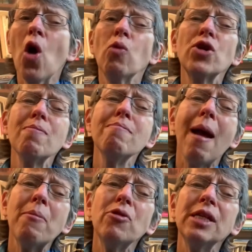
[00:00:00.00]
with
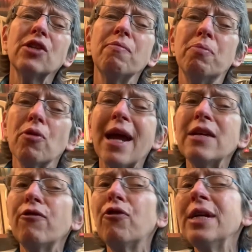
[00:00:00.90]
memories of brain
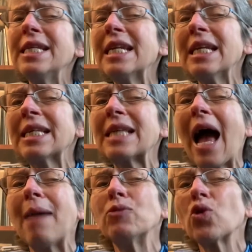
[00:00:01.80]
freeze in
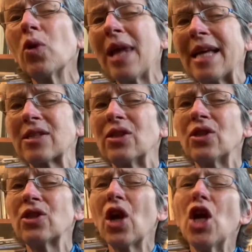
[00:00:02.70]
exams or
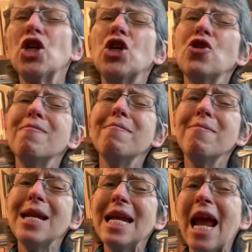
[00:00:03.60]
lessons,
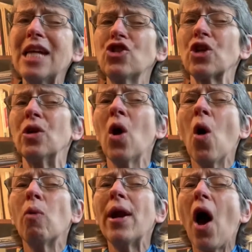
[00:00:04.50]
humiliation
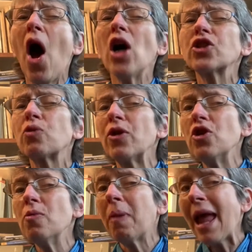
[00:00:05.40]
when asked whether you
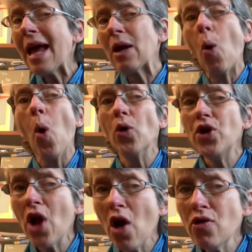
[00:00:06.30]
play or
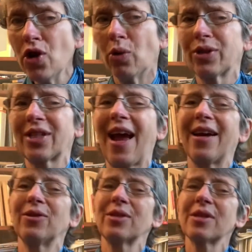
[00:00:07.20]
know your
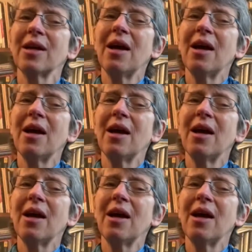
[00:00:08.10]
scales,